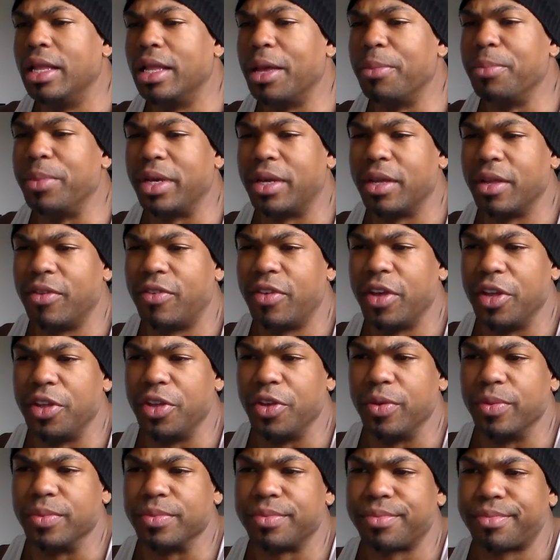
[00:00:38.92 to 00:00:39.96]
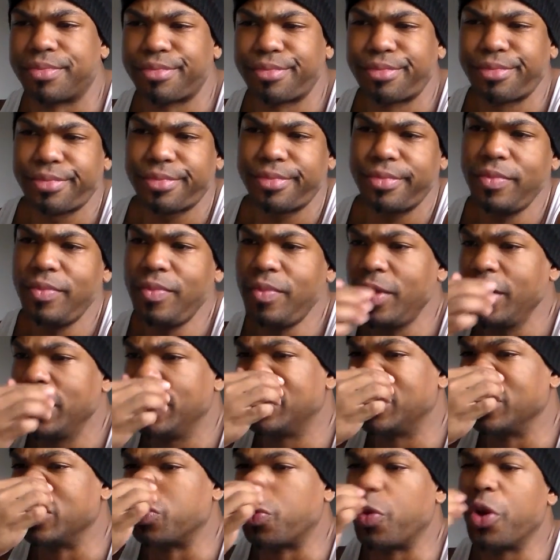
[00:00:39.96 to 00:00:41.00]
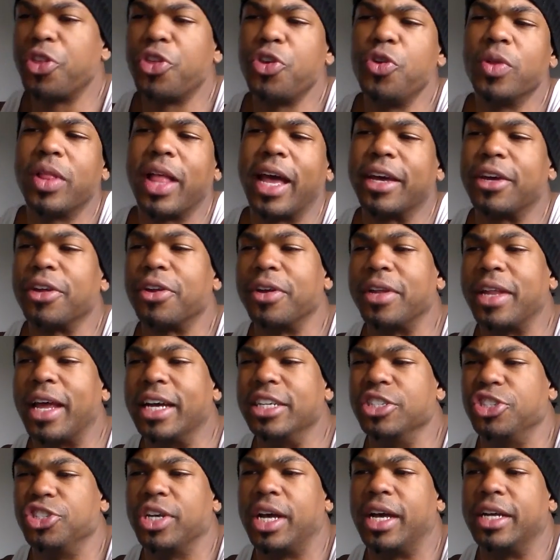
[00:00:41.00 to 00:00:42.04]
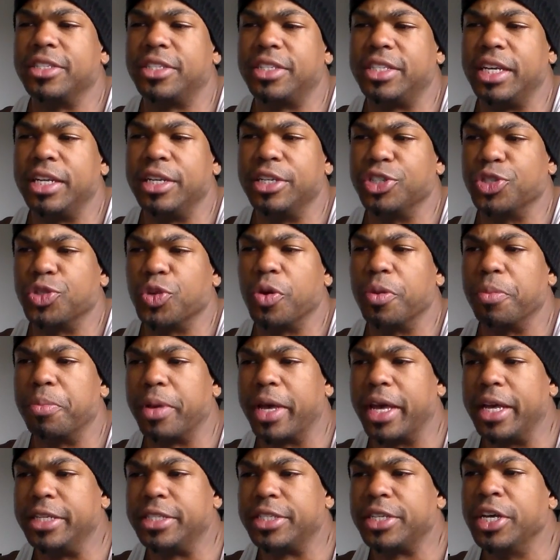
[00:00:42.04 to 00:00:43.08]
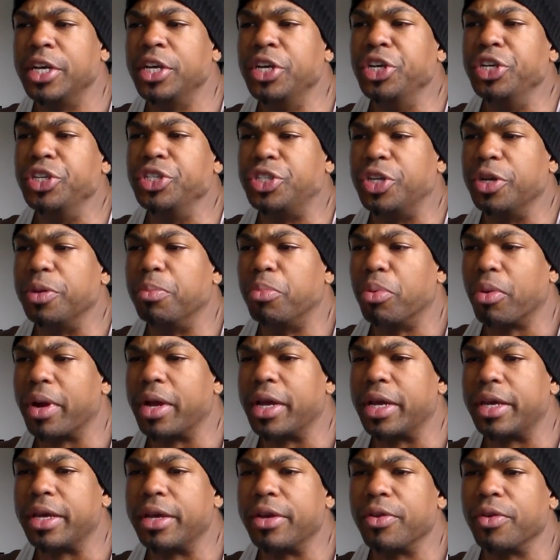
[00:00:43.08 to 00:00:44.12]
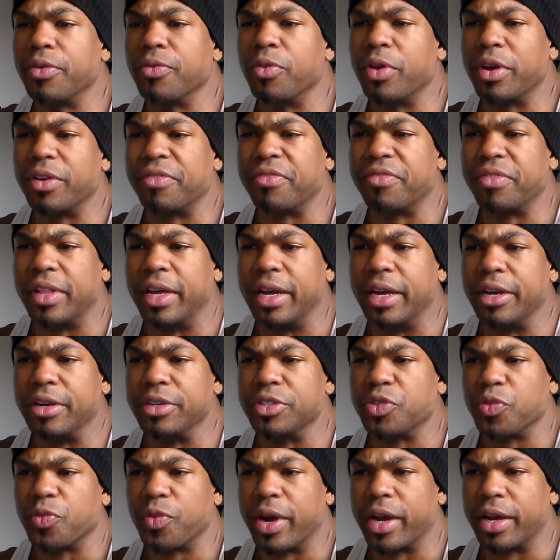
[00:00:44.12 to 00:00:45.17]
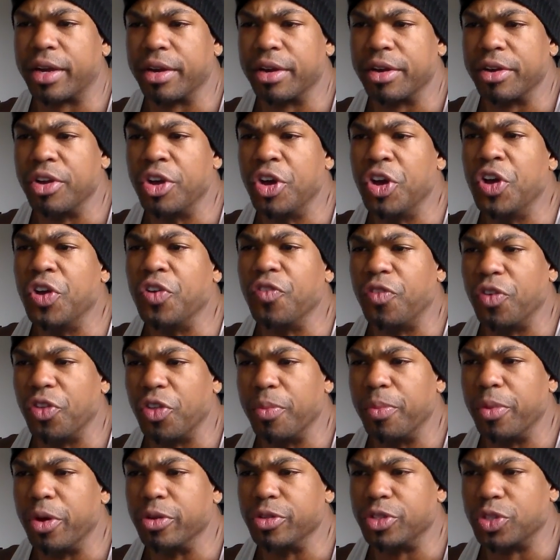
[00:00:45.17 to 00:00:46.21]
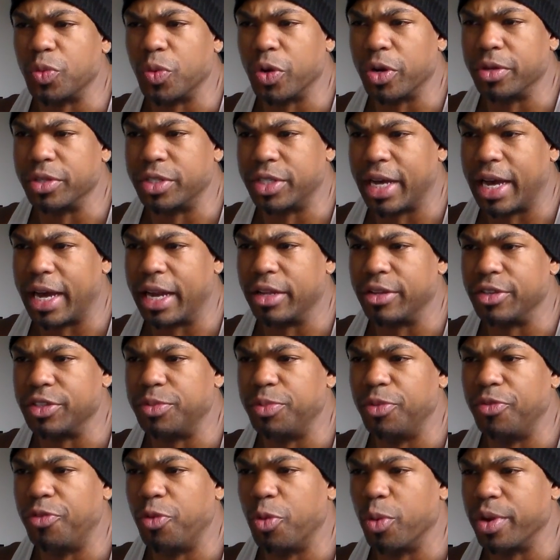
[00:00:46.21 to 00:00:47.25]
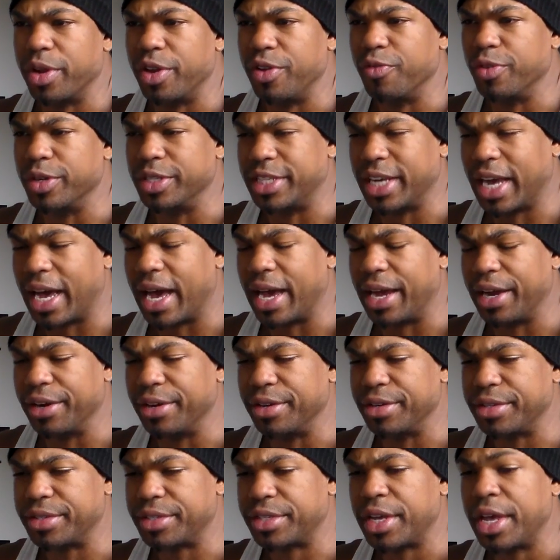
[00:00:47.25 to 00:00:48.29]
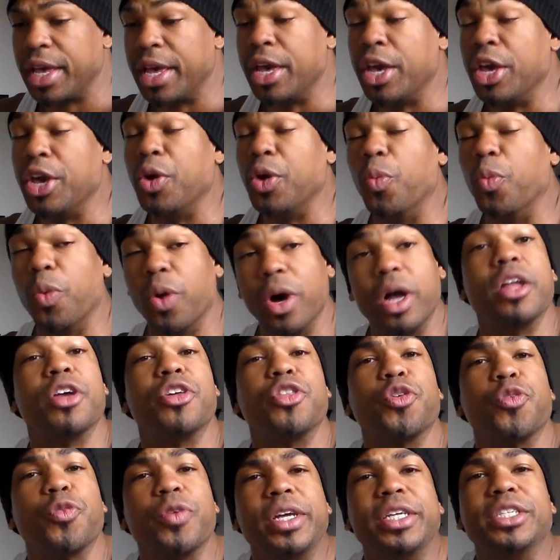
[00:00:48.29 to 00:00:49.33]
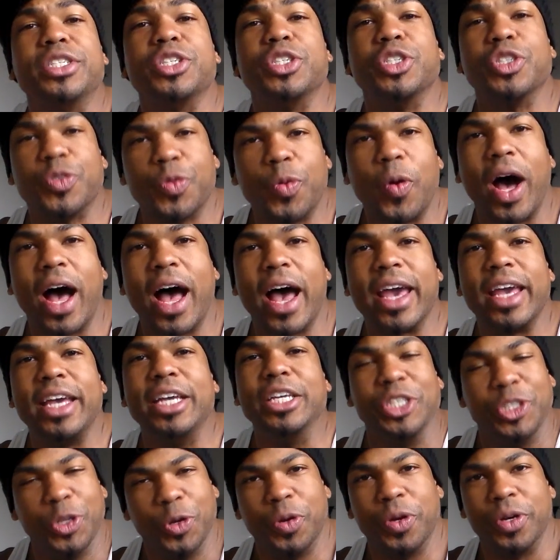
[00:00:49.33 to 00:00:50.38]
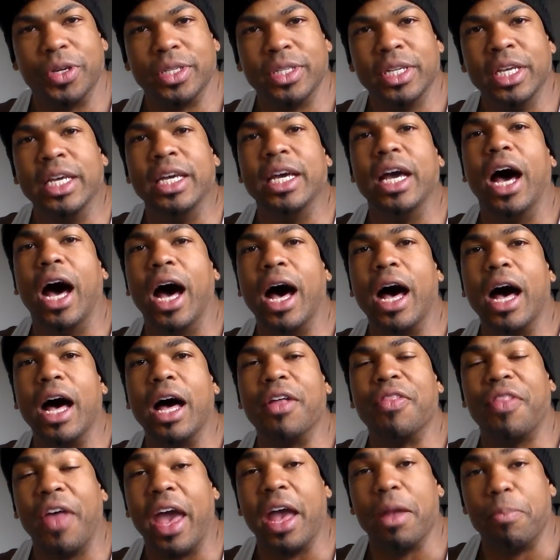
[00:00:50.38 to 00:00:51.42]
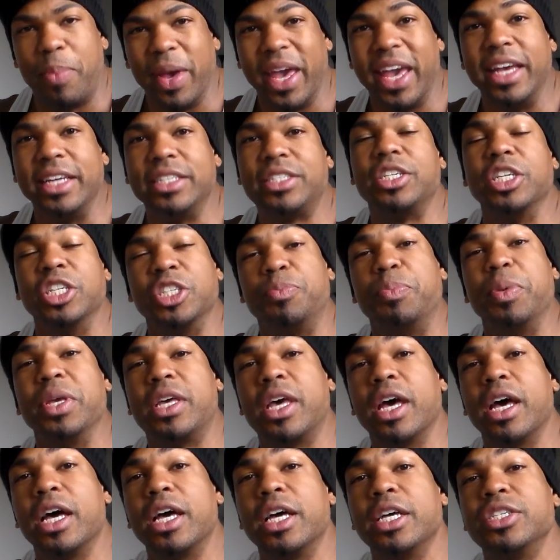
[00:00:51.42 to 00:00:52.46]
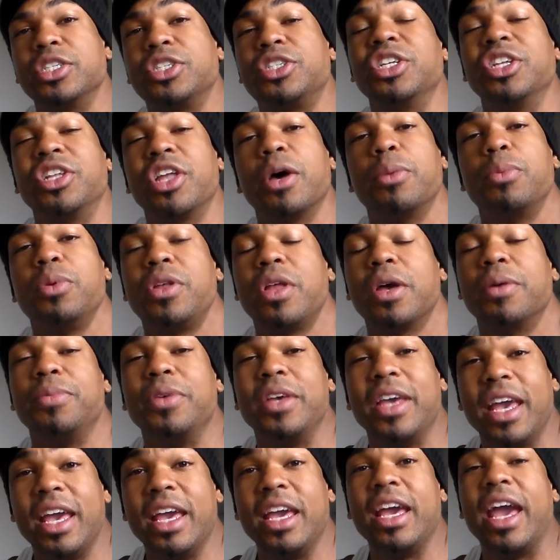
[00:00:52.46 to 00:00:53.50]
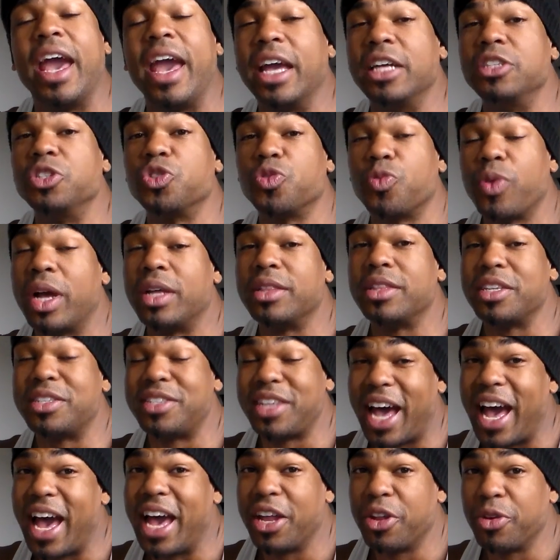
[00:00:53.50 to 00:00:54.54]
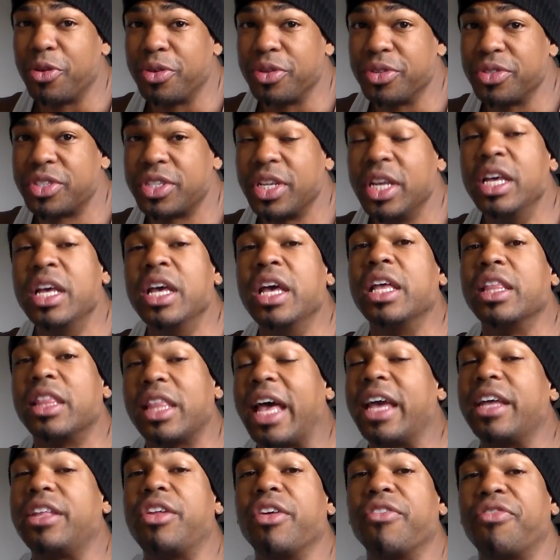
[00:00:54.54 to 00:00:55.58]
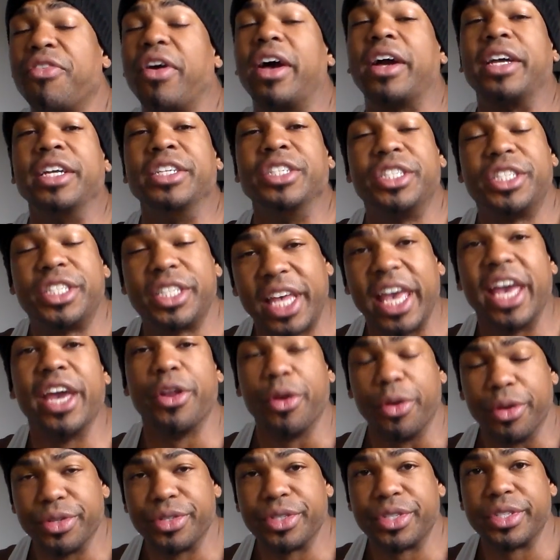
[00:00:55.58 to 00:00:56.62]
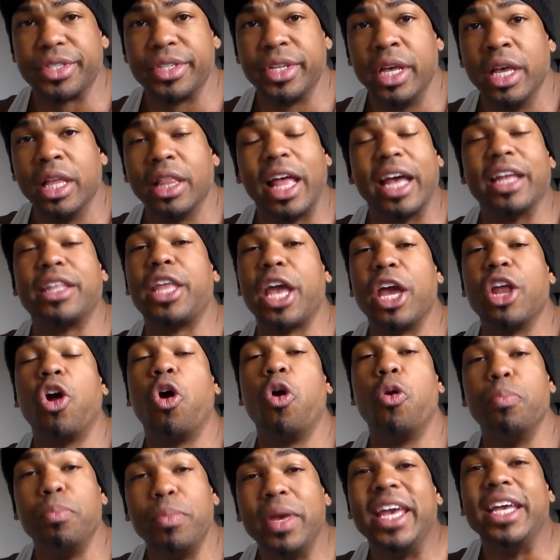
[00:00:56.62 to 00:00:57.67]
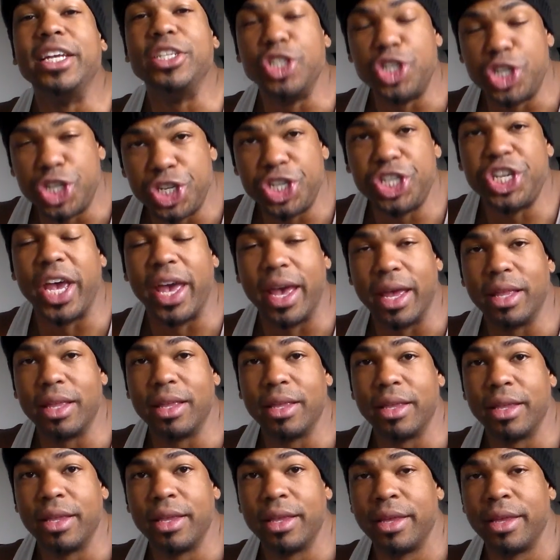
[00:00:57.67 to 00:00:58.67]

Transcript: Let me continue. It says, whether you like it or not, John Cena is on pace to break Ric Flair's record for the most world titles before he retires. One of the reasons why he's on that pace is because the WWE hands around the titles like they're fucking Skittles. Like they don't mean shit.